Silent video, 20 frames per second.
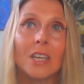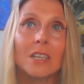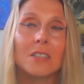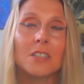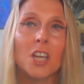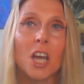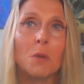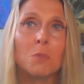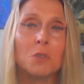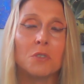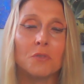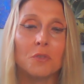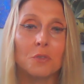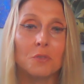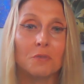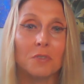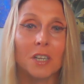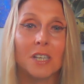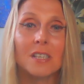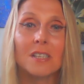Doubtful
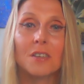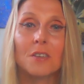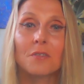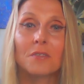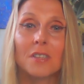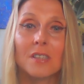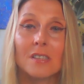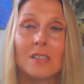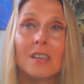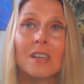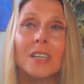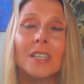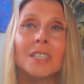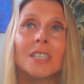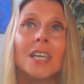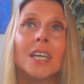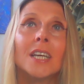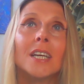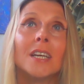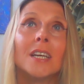Race of the
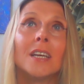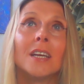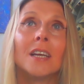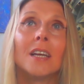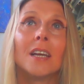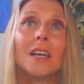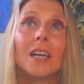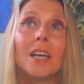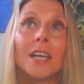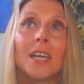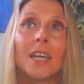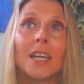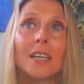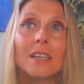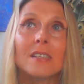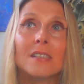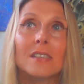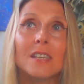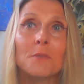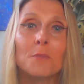Sun,
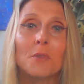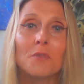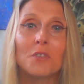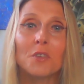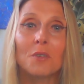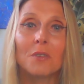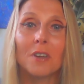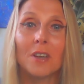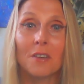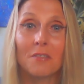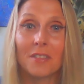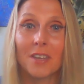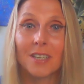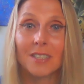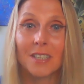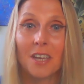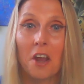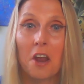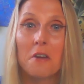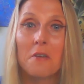and some of you love
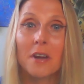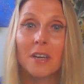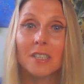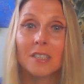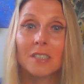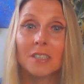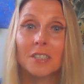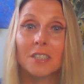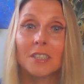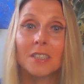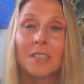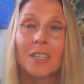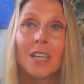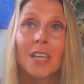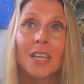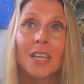that character.